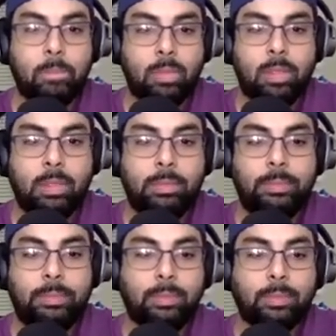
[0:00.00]

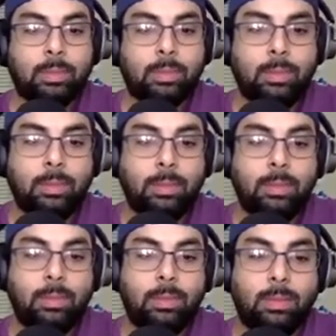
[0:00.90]

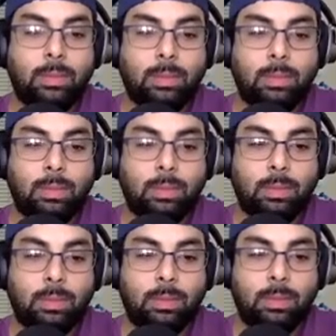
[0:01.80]

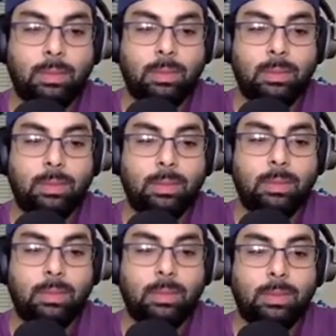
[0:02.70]

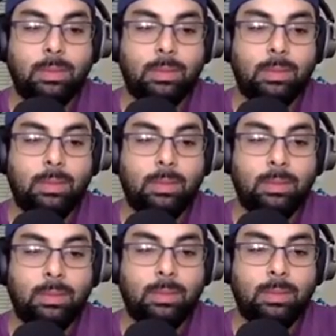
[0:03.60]

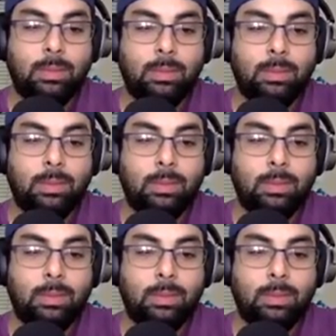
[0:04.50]
No words are spoken by the person on screen.